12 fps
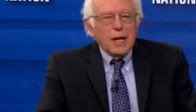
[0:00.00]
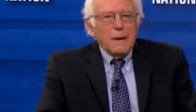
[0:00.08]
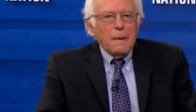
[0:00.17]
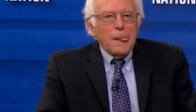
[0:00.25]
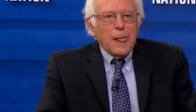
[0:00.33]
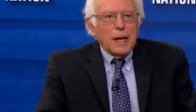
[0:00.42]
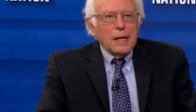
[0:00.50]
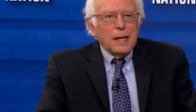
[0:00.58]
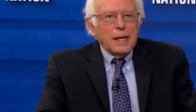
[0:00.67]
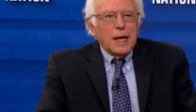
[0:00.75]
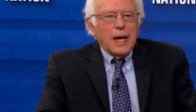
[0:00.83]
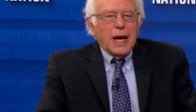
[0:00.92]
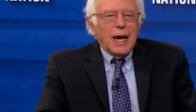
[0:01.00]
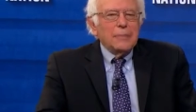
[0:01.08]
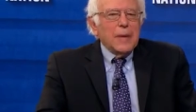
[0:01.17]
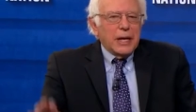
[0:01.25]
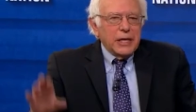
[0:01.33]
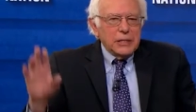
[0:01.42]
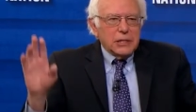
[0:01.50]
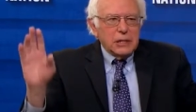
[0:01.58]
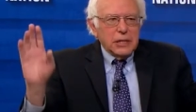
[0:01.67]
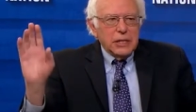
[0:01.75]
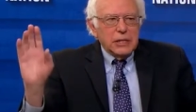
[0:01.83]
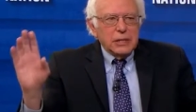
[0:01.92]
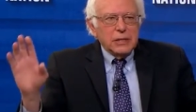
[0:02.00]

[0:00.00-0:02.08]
should look to them for guidance, I'm not or are there leaders. a lot